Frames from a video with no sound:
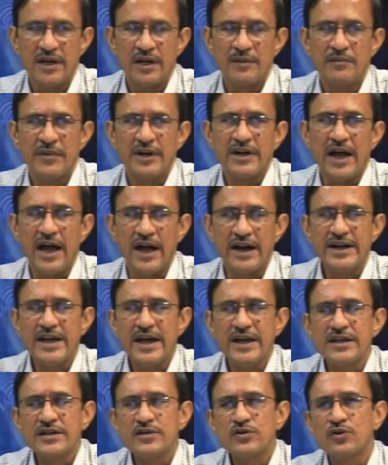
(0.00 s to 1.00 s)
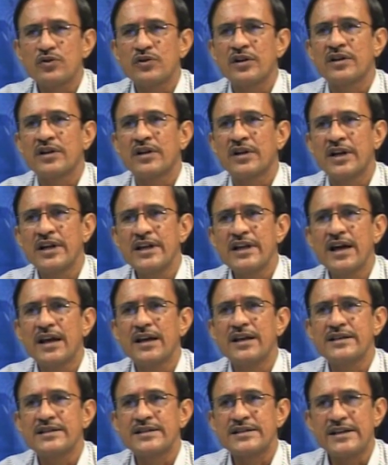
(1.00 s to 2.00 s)
But idea is to
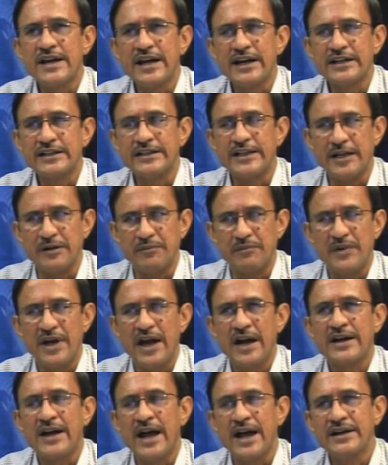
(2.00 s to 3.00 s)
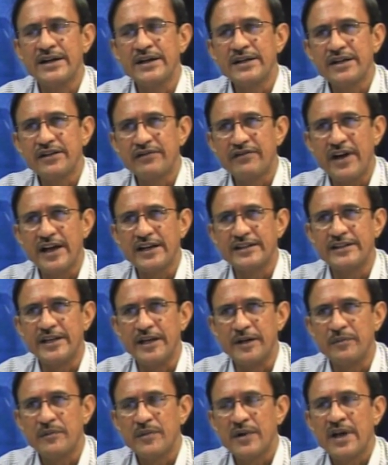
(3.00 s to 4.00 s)
clearly state them and identify
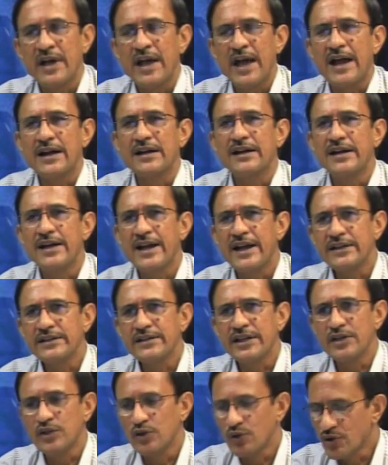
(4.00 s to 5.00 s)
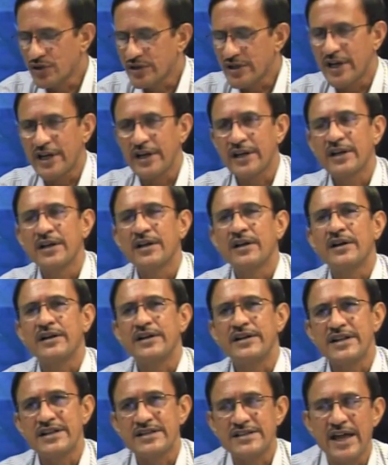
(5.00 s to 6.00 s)
them and let the user
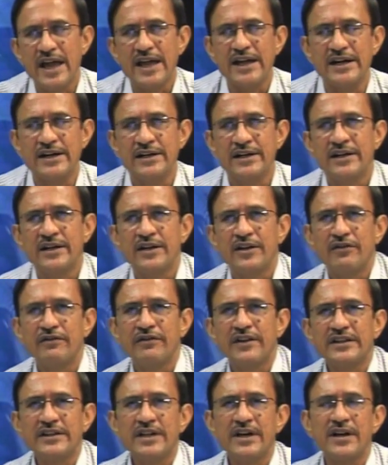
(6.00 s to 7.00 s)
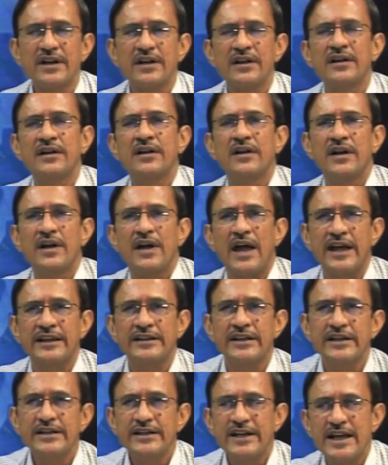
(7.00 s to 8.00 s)
decide whether an
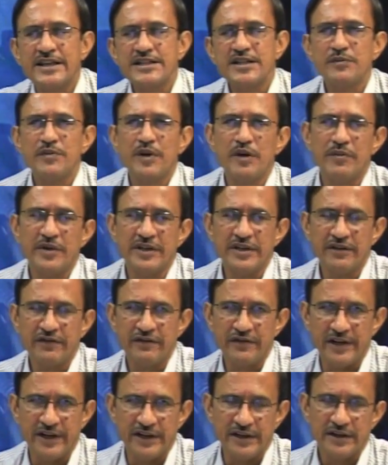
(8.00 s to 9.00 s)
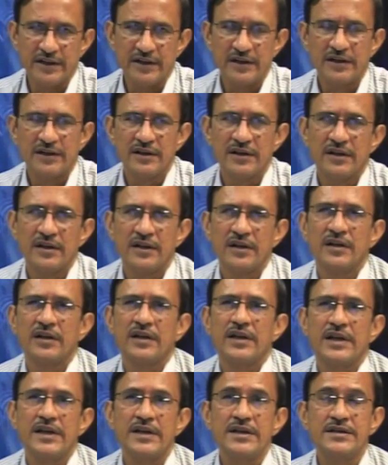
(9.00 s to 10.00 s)
intangible benefit
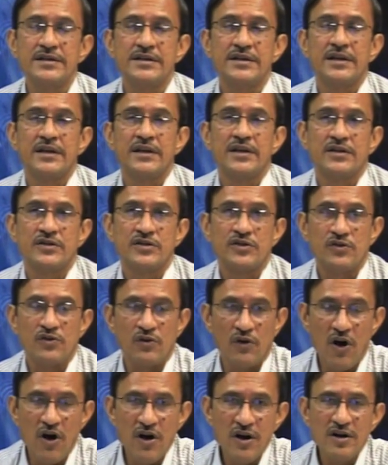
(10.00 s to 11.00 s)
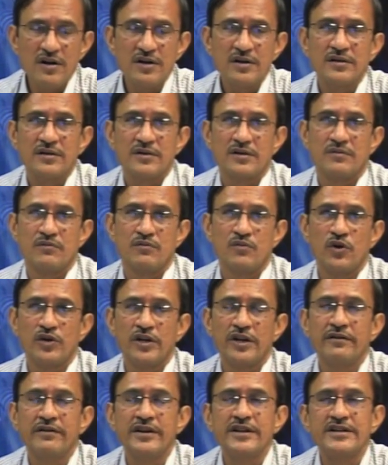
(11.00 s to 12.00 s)
is strong
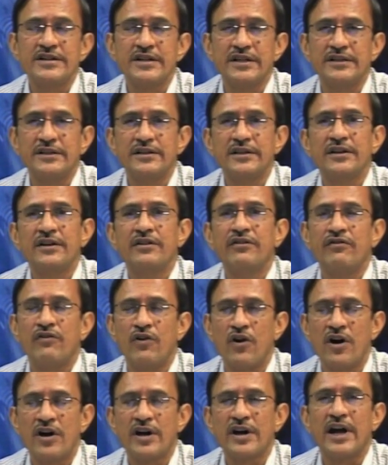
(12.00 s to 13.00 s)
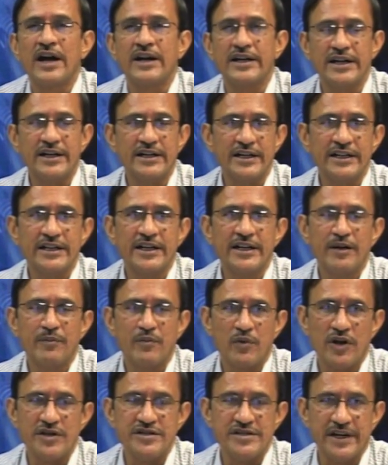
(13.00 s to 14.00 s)
motivation for undertaking a
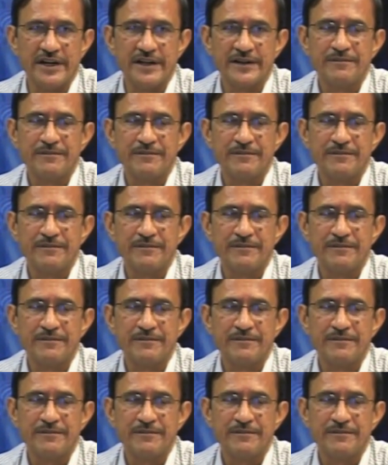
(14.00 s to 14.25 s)
project.